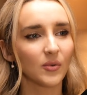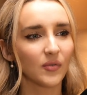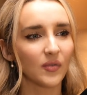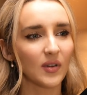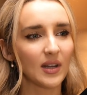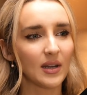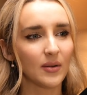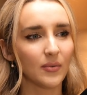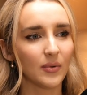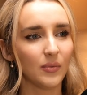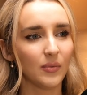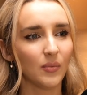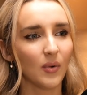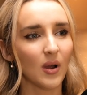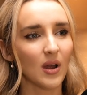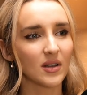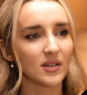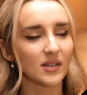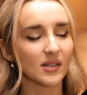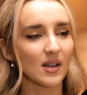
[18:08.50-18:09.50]
feeling with
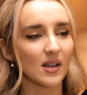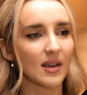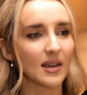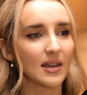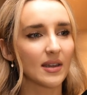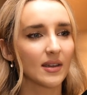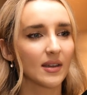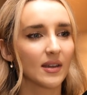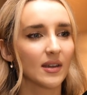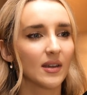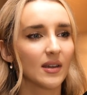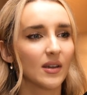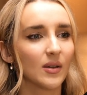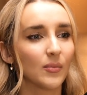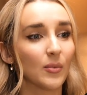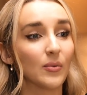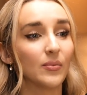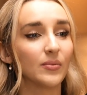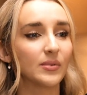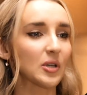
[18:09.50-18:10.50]
words like, well,